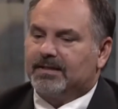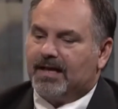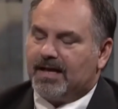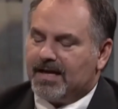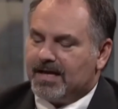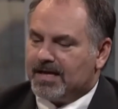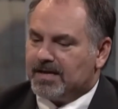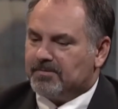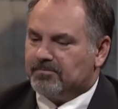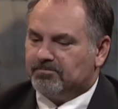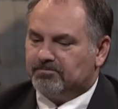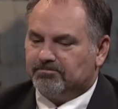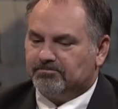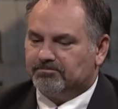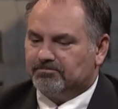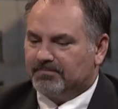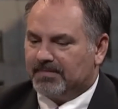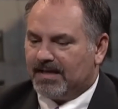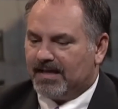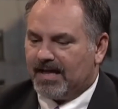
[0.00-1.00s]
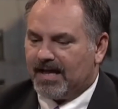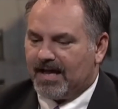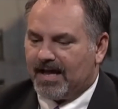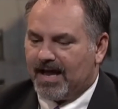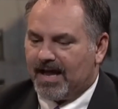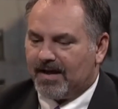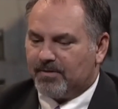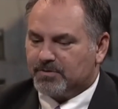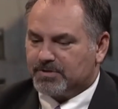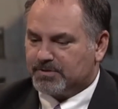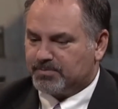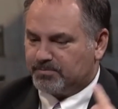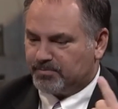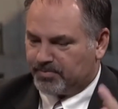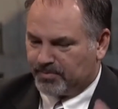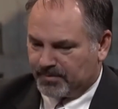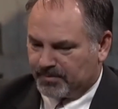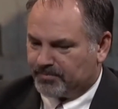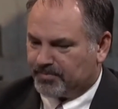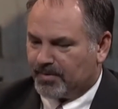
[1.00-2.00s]
Um, I was
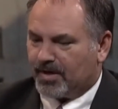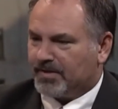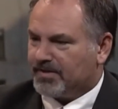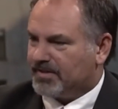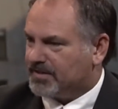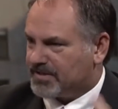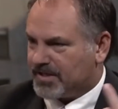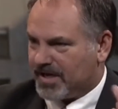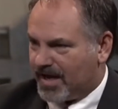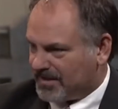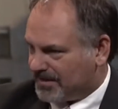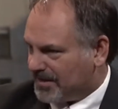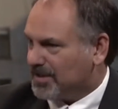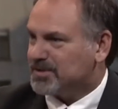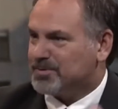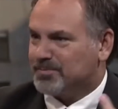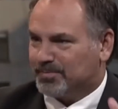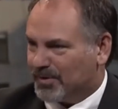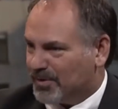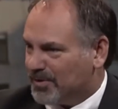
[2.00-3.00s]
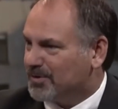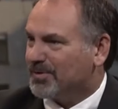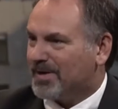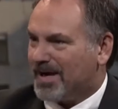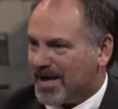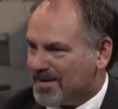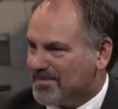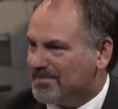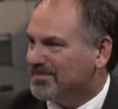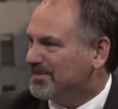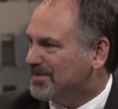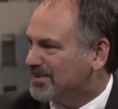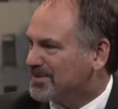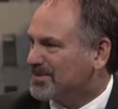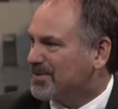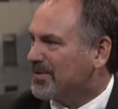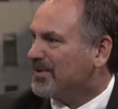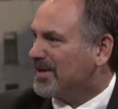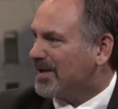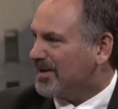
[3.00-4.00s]
part of this hot lunch program
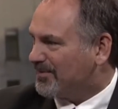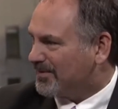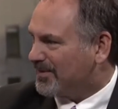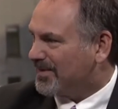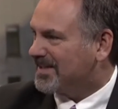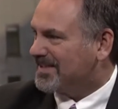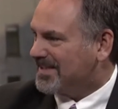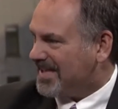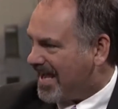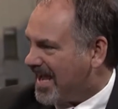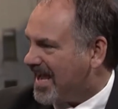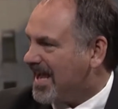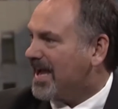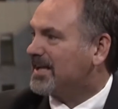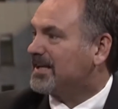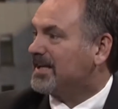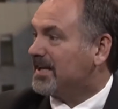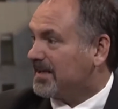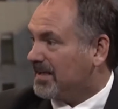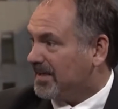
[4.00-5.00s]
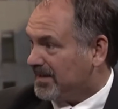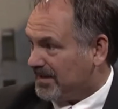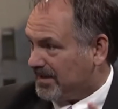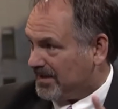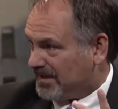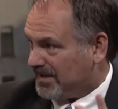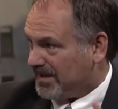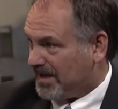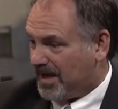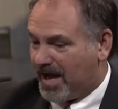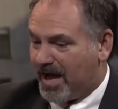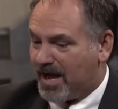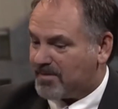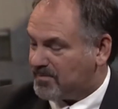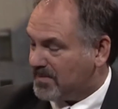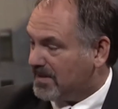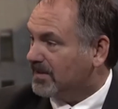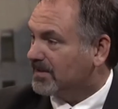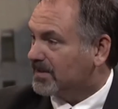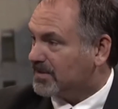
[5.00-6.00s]
so that every day I get a, a, hot
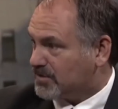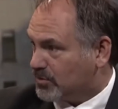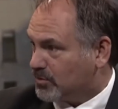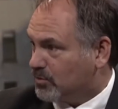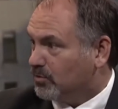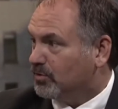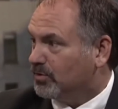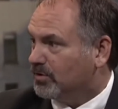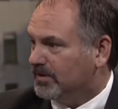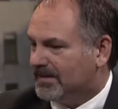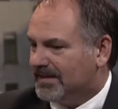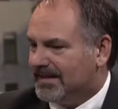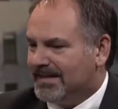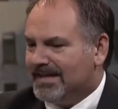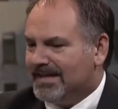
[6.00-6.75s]
meal at school.